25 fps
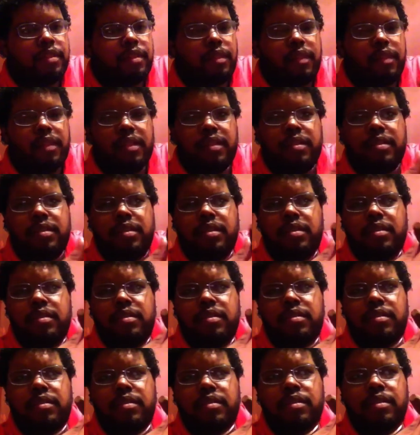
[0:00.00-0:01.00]
This
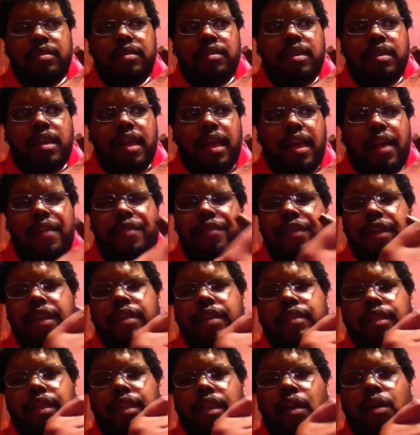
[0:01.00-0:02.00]
is, I
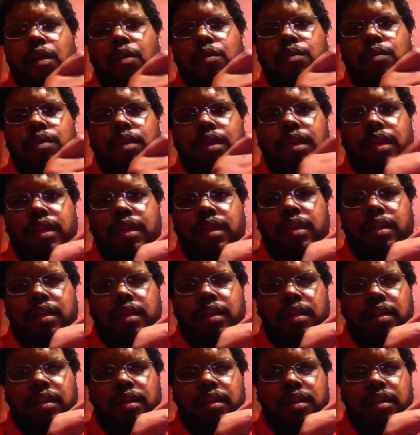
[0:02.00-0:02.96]
think, the only